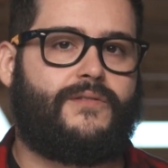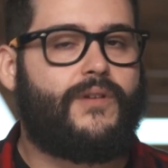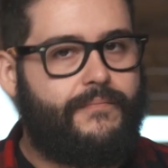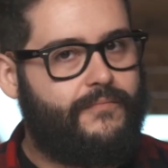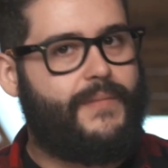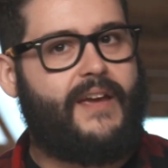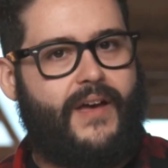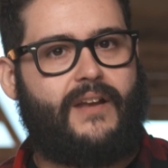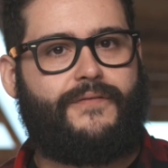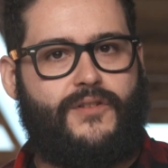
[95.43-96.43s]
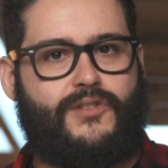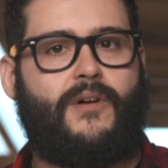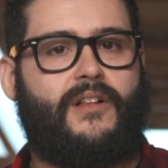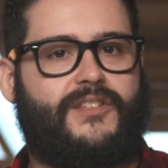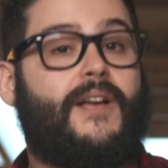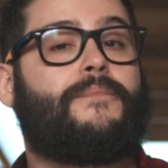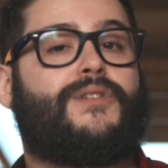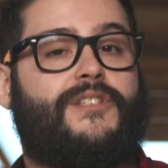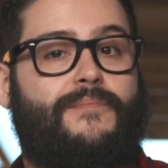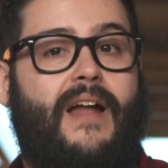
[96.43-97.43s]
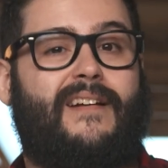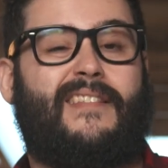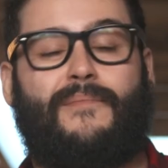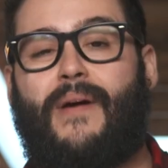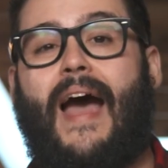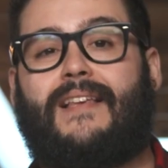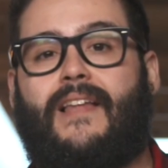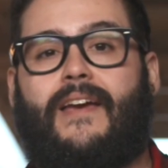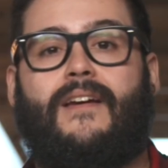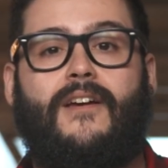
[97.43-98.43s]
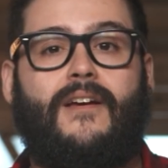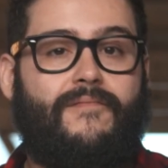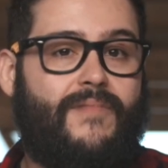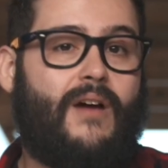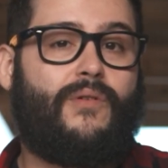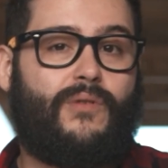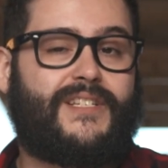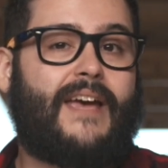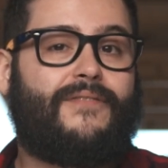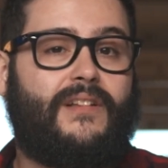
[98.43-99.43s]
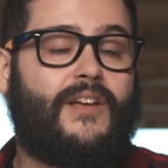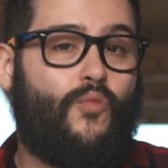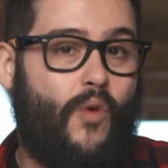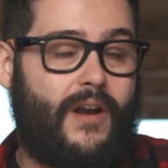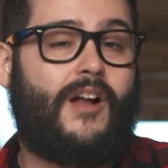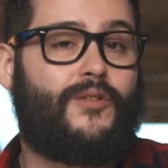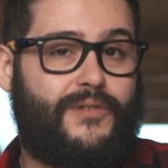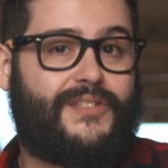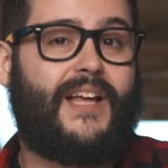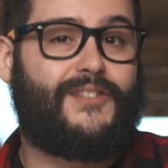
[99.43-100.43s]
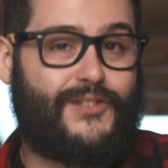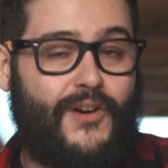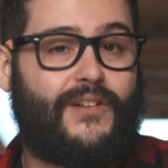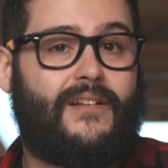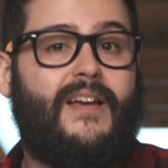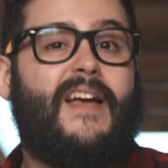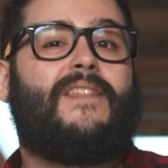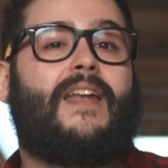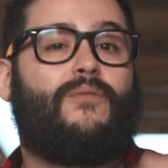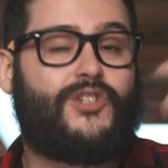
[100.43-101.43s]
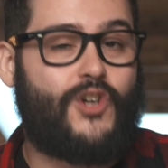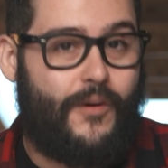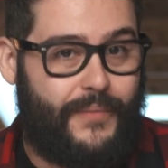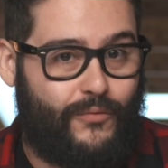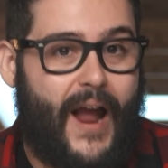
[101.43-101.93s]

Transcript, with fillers: We may have had a few small assumptions about it in the past, like that we were definitely 100% certain that it would show up in